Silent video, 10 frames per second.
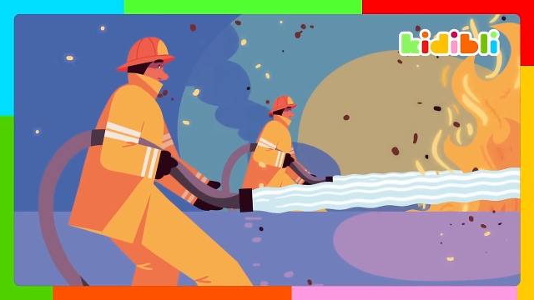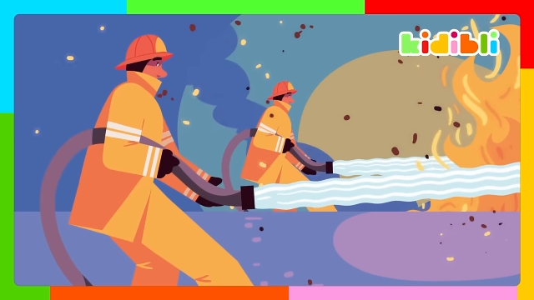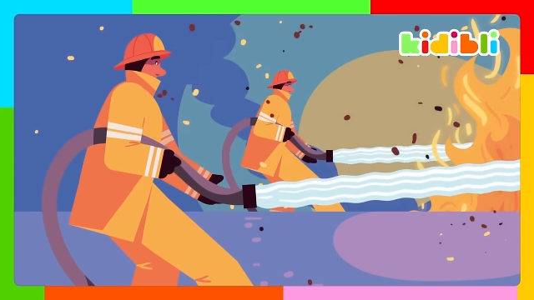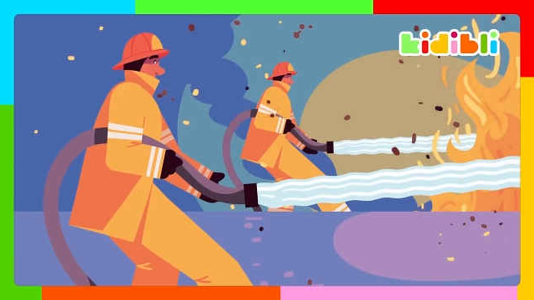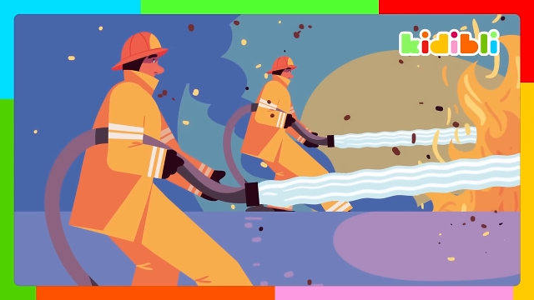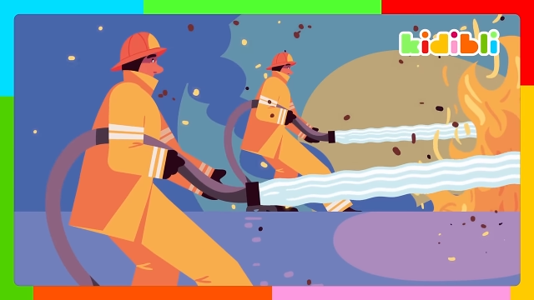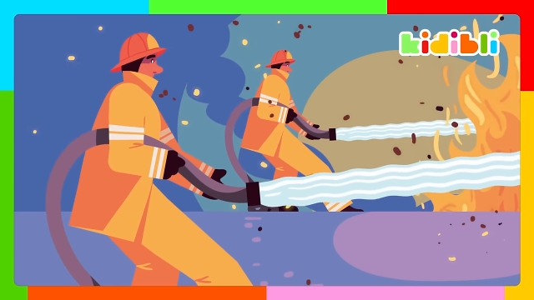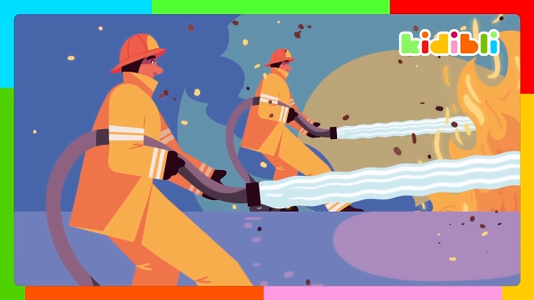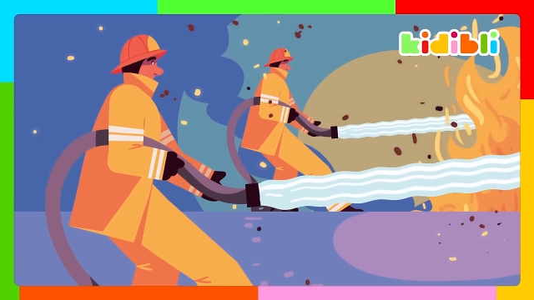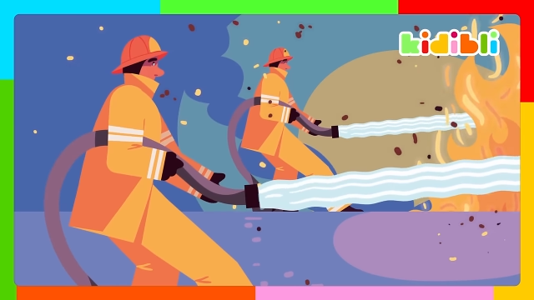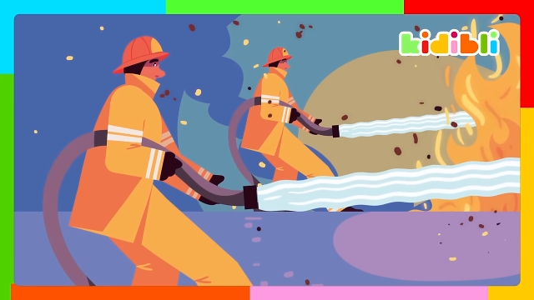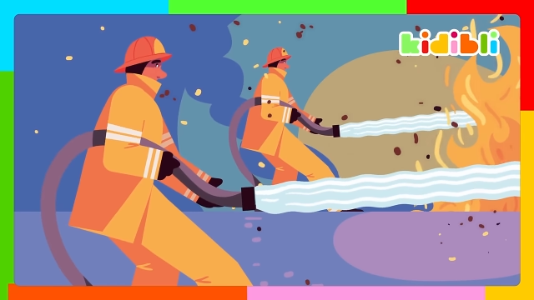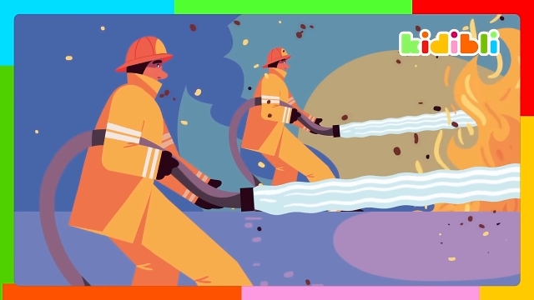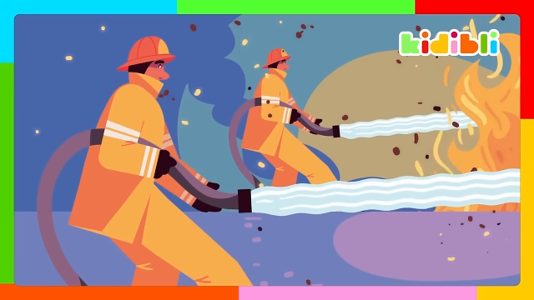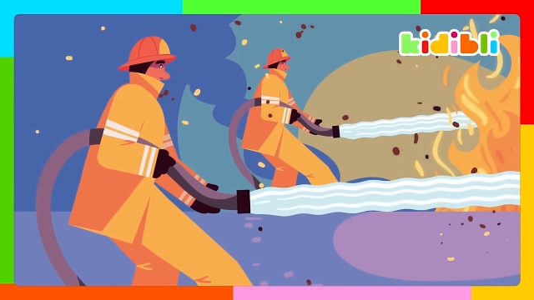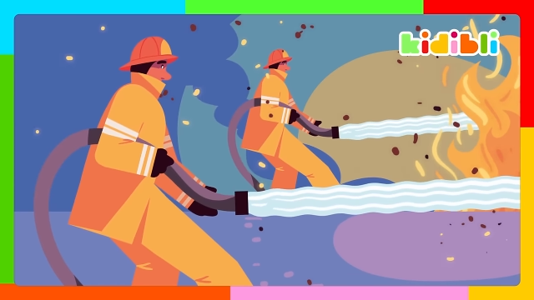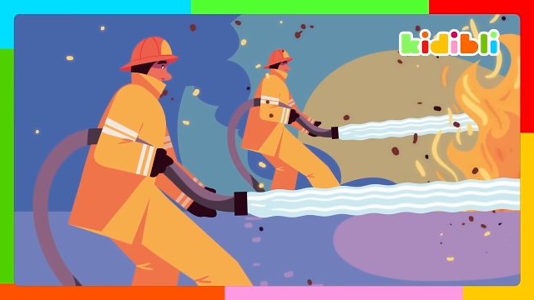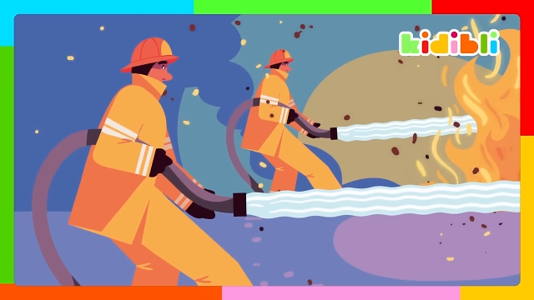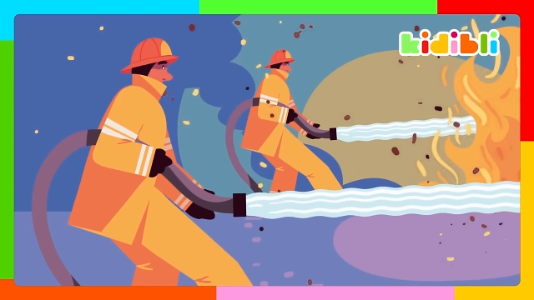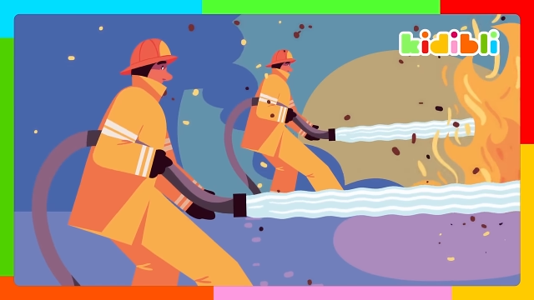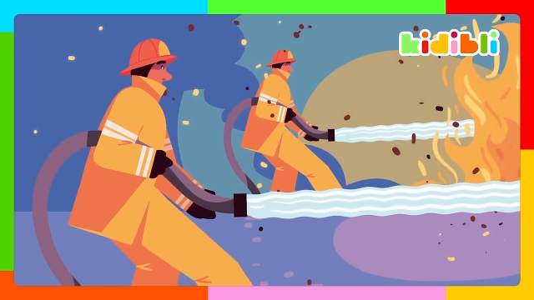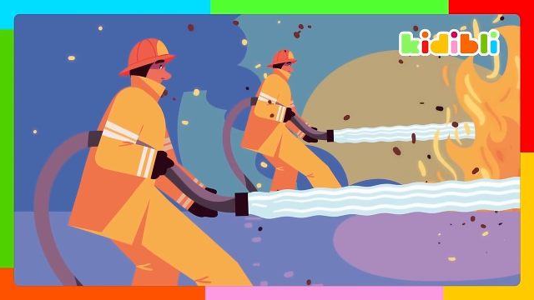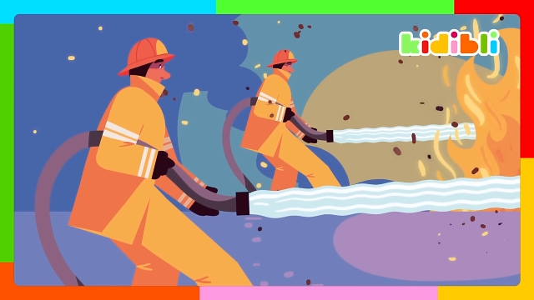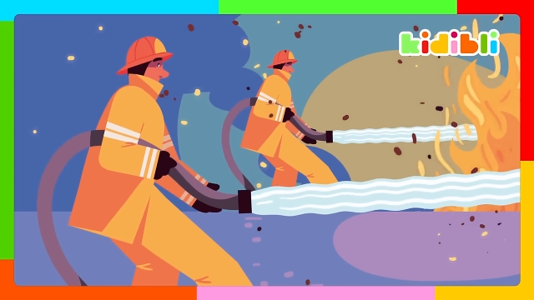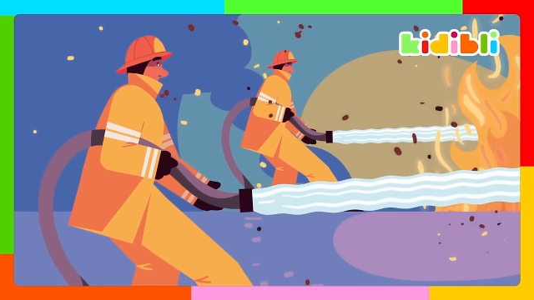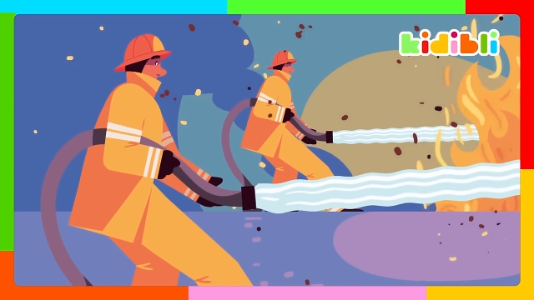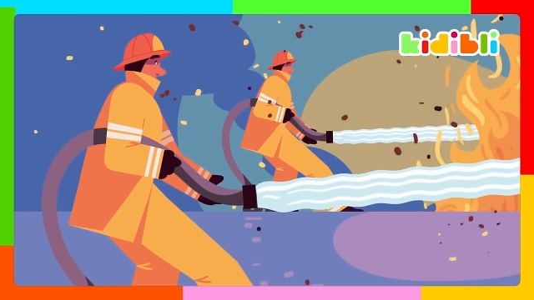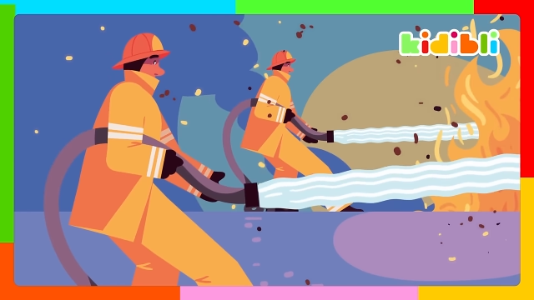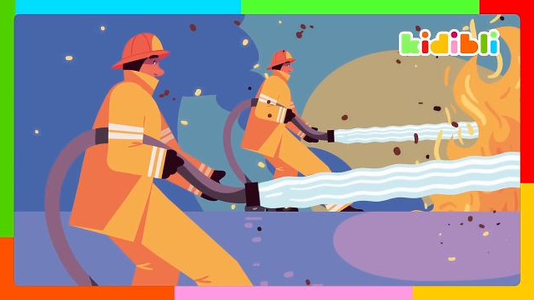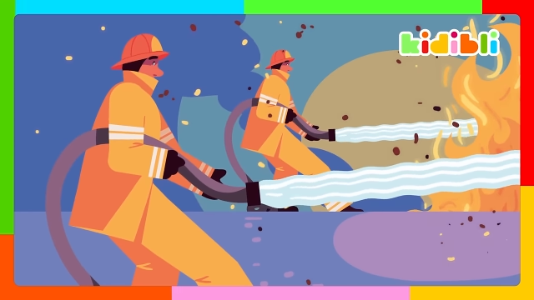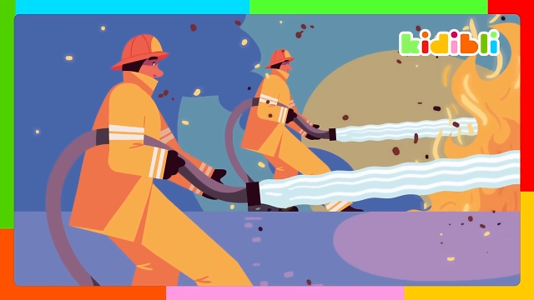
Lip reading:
No face is visible, so there are no lips to read.